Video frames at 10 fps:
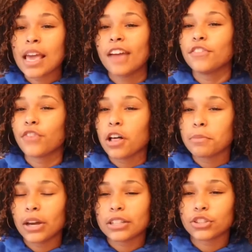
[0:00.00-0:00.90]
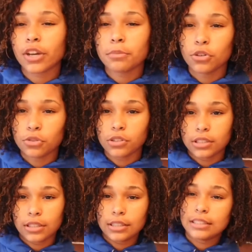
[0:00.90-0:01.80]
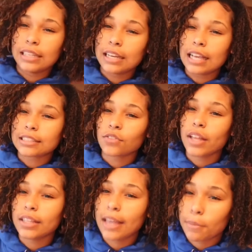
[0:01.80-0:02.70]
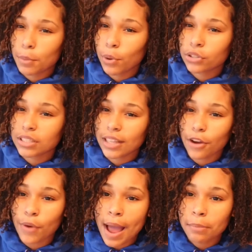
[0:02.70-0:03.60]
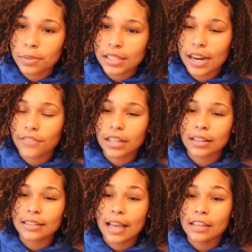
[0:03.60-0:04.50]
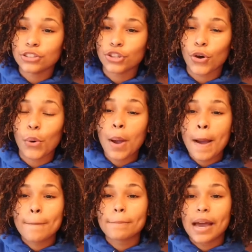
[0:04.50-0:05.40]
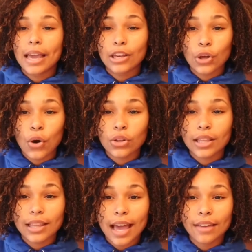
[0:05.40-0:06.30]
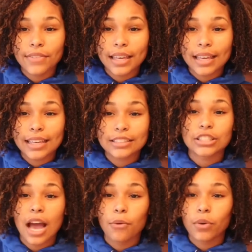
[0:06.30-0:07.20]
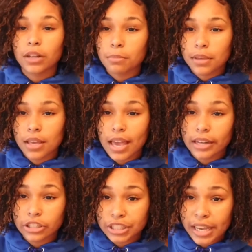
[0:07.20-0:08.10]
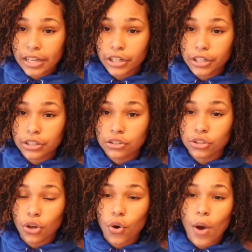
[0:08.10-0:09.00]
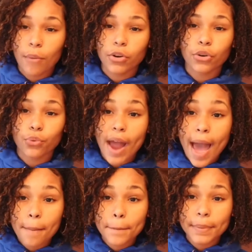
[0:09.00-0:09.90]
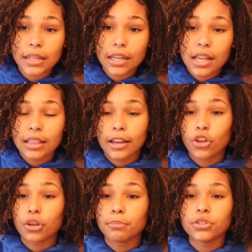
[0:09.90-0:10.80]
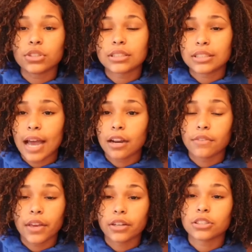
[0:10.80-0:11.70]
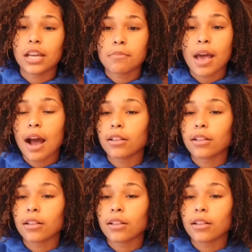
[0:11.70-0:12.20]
If you follow me on Instagram, you seen as of lately I've been posting like raps and everything like that. So my end goal in life is I want to be an entertainer. So I want to rap, like on the music side of entertainment.